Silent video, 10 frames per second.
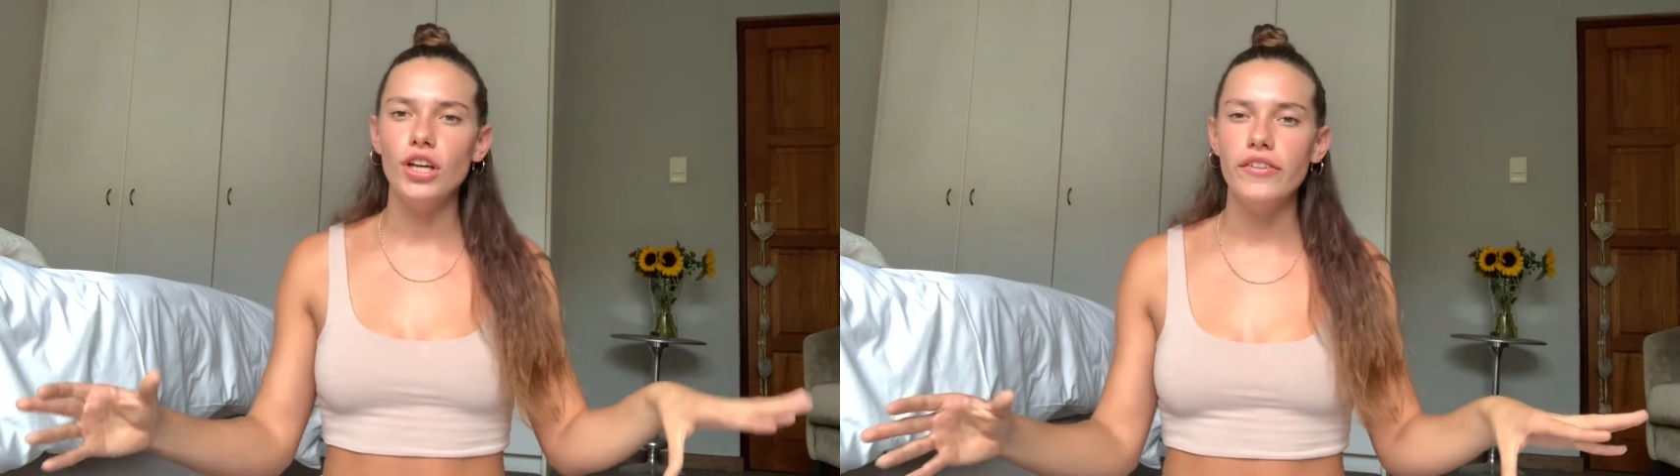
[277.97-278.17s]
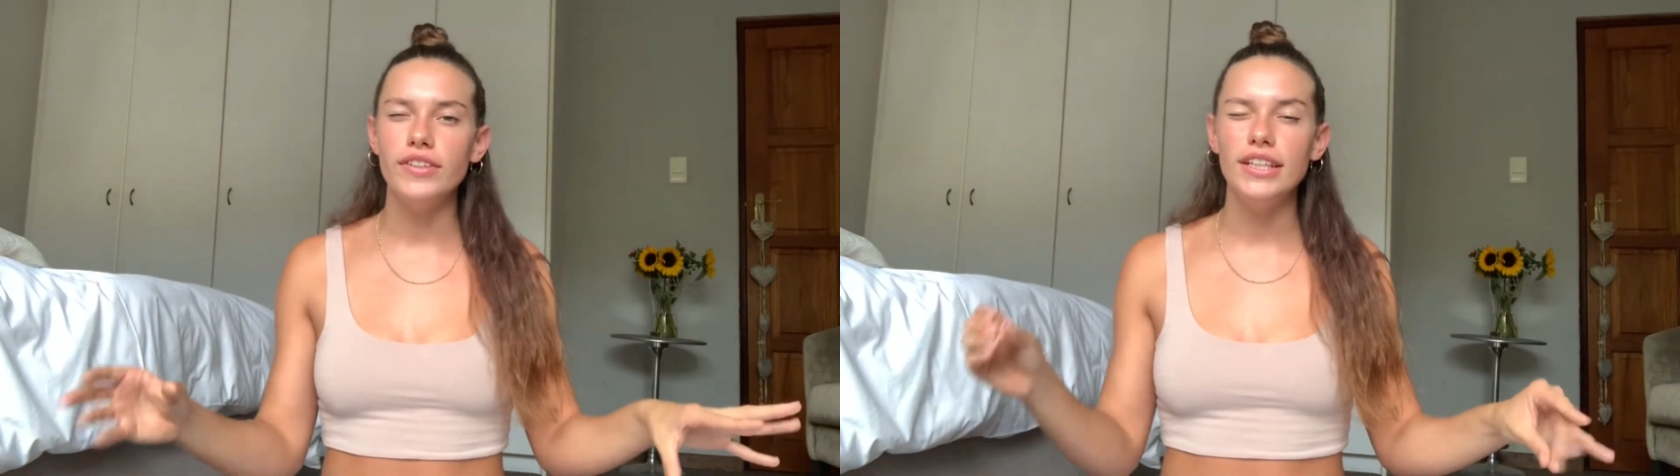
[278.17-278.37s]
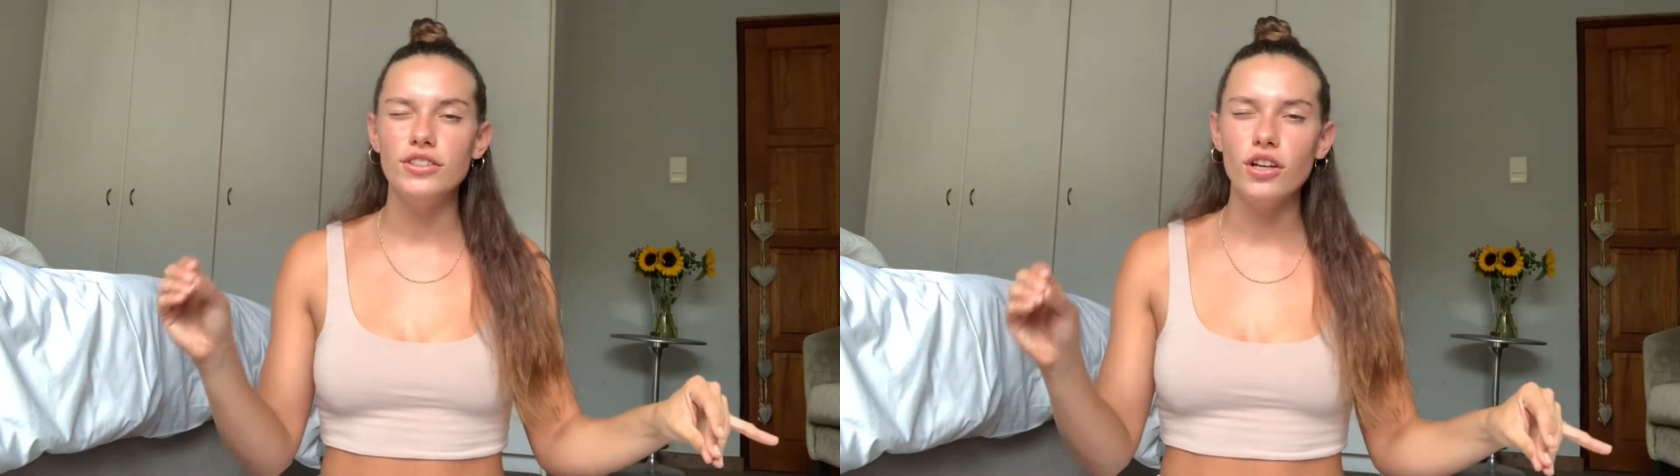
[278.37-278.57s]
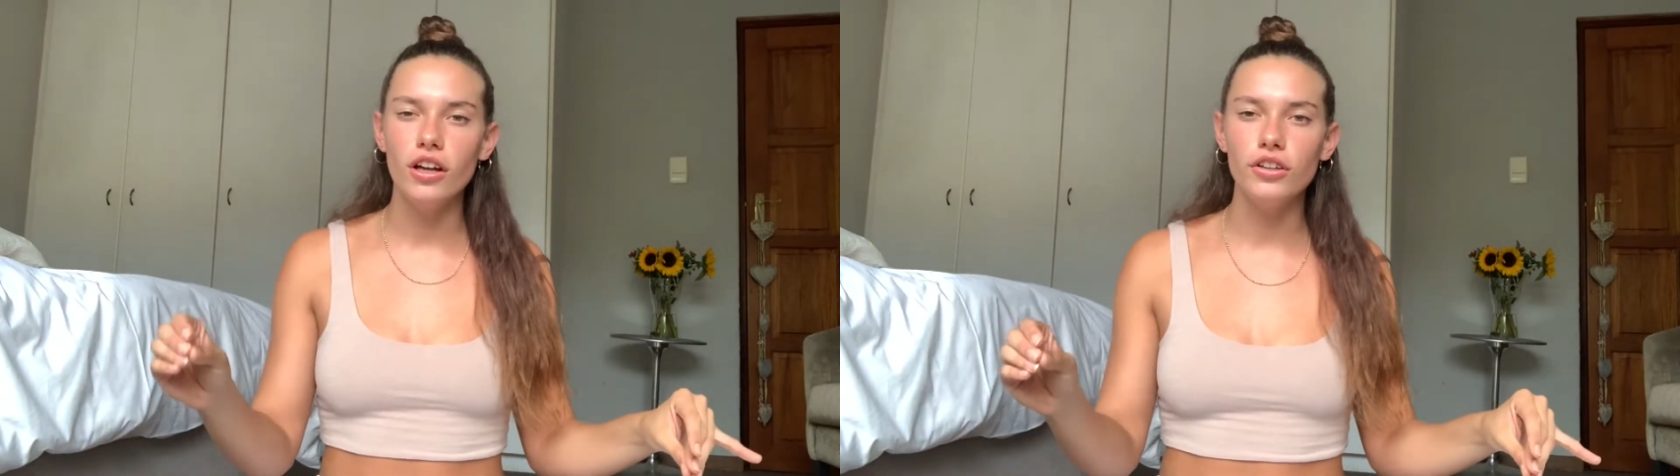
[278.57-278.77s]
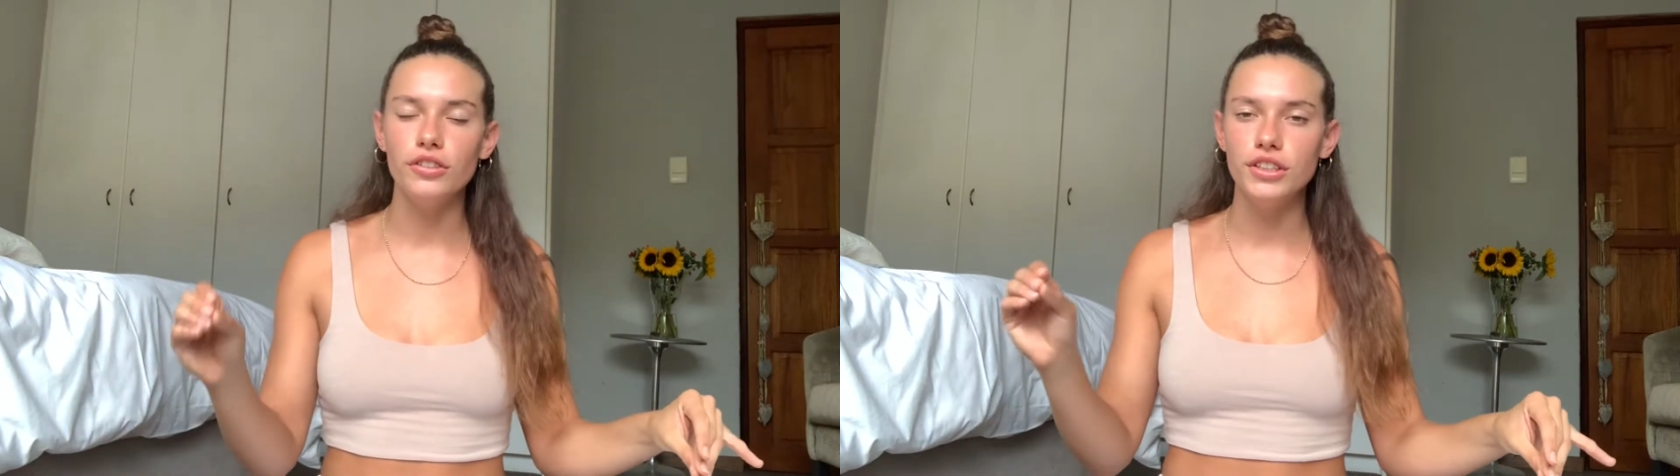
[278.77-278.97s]
have an
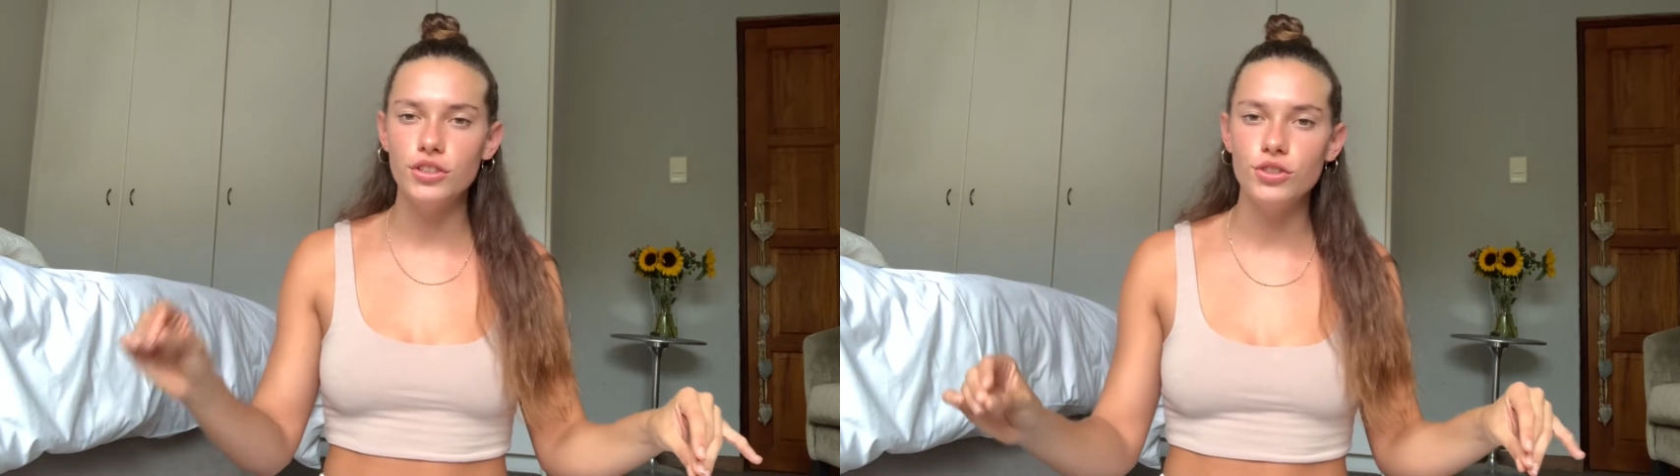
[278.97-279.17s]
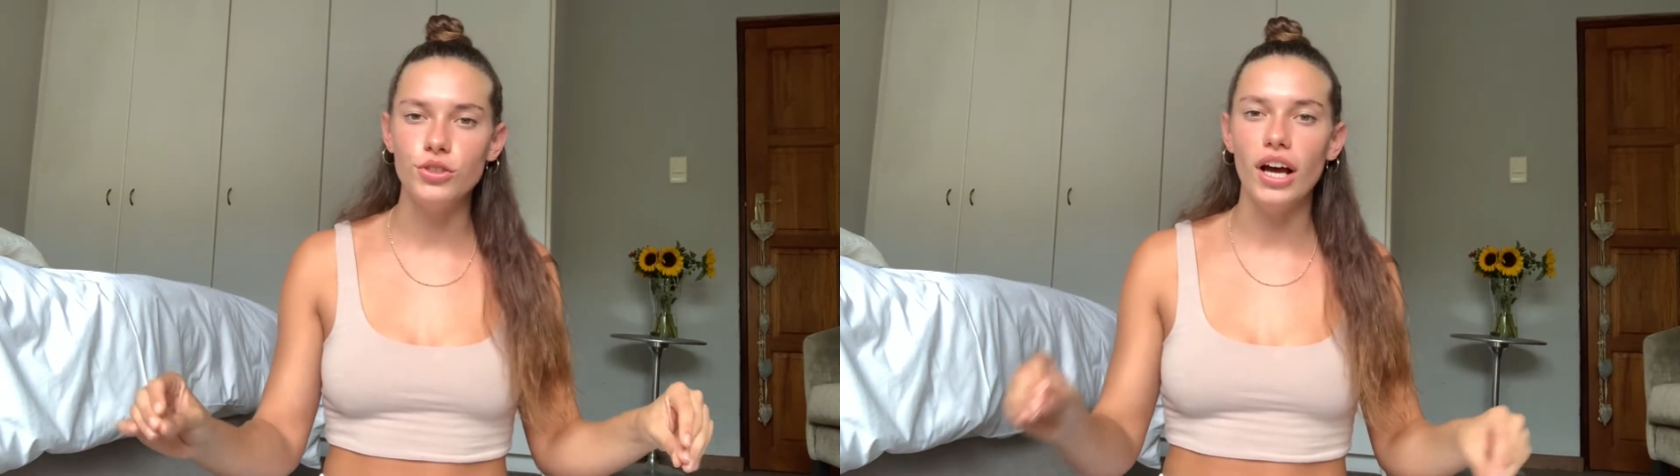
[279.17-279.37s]
intolerance to.